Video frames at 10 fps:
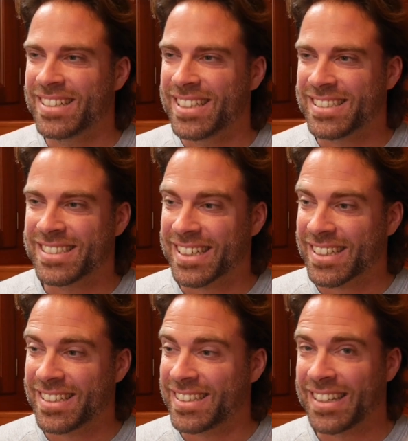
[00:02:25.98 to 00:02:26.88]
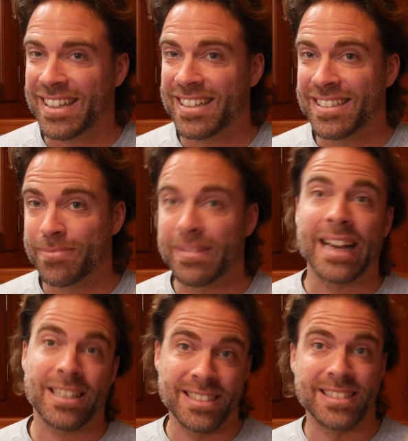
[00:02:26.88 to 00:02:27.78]
Exactly. And um,
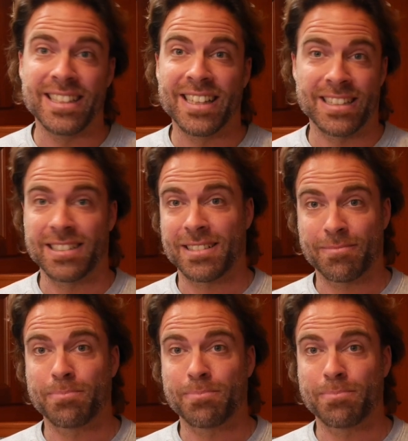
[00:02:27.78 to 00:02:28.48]
I actually see that a